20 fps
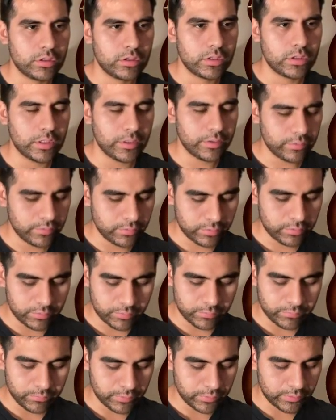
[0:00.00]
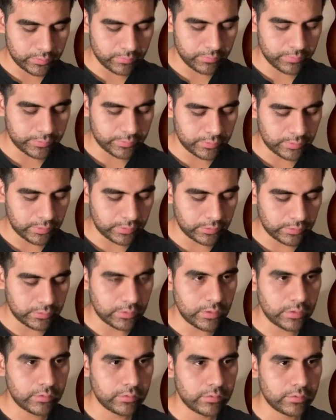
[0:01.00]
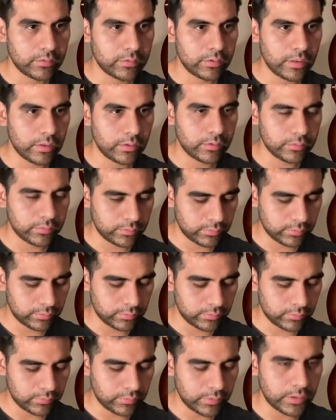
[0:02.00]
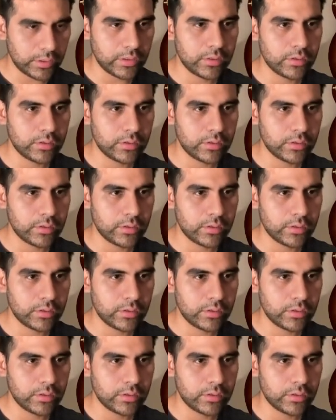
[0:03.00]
I don't know, what was it, like this, x3?